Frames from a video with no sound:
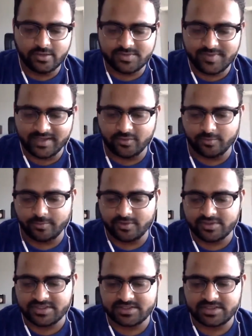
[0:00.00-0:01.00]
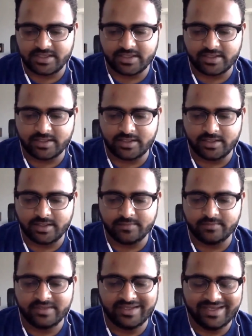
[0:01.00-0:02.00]
goes back to a process. Like,
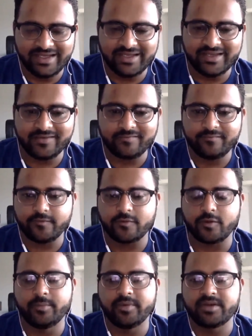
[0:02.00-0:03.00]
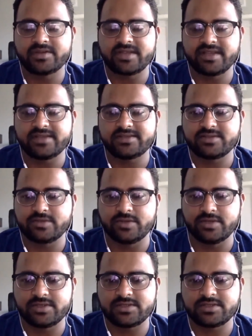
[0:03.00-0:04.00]
the intake for computer science
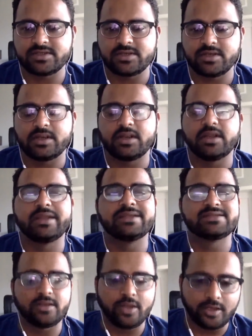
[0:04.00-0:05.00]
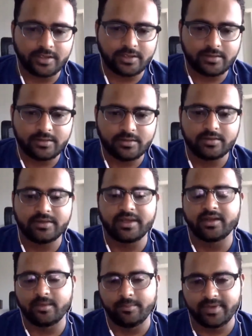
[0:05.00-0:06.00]
students is a lot
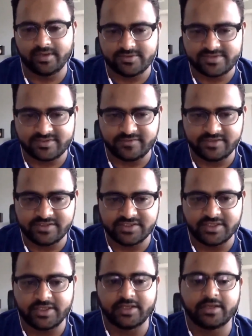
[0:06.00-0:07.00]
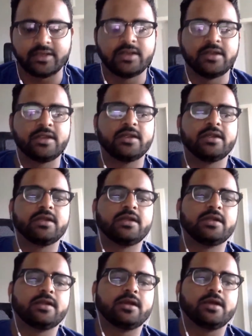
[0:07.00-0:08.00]
than compared to civil engineering.
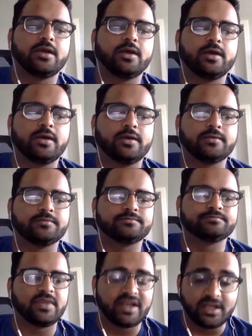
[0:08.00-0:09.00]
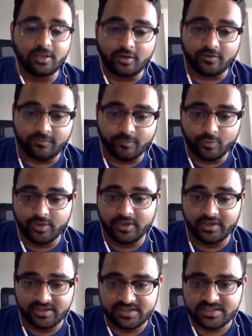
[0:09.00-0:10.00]
There are a lot of
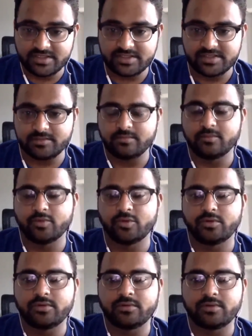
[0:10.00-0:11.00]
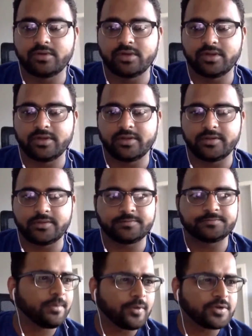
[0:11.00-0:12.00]
more industries, more
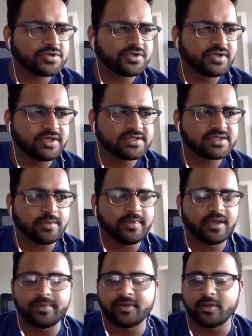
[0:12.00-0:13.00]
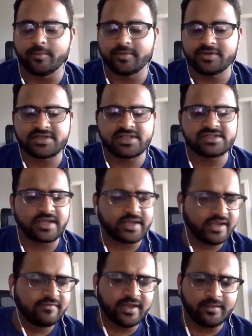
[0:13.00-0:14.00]
opportunities coming up in computer science.
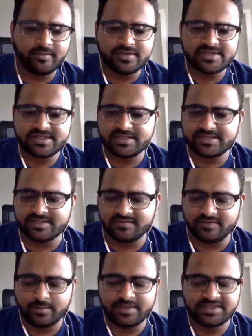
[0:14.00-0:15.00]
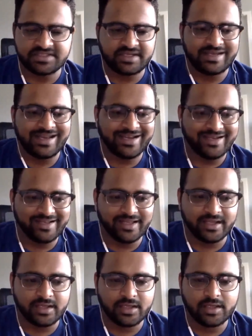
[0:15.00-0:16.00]
Like, every time you see someone pitching an
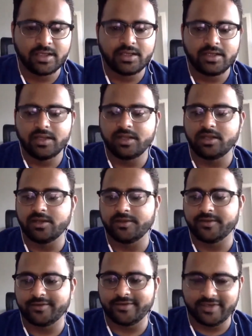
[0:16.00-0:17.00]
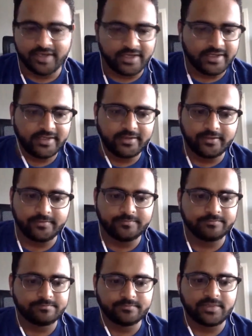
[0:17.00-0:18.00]
idea regarding
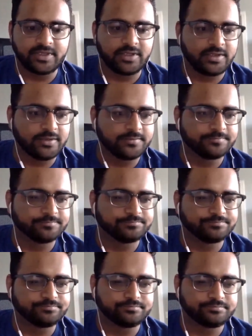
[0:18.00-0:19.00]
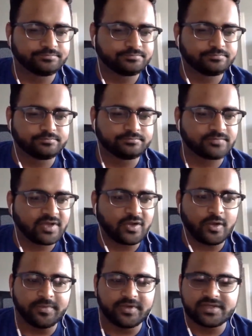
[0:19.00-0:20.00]

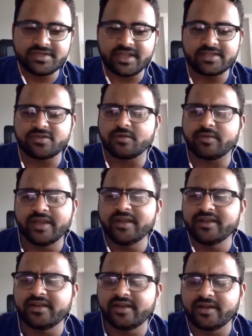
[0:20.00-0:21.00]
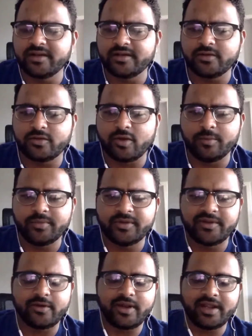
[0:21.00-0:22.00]
computer science or anything related to
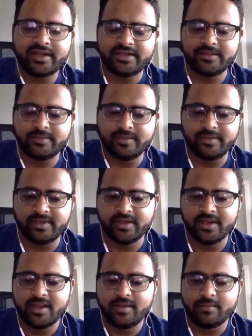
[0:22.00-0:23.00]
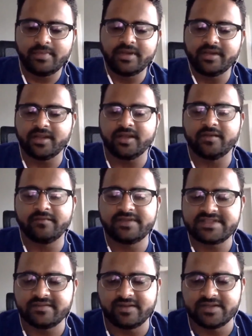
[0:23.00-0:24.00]
computer or IT maybe, but
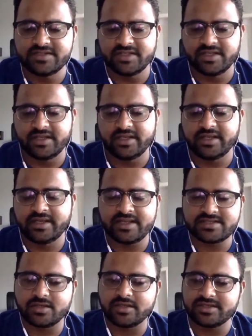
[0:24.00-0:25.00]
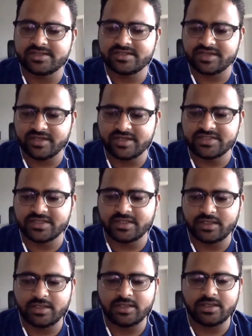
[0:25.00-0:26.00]
with civil engineering, it has got its
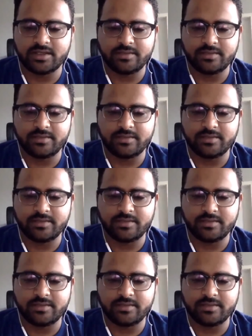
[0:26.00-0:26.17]
traditional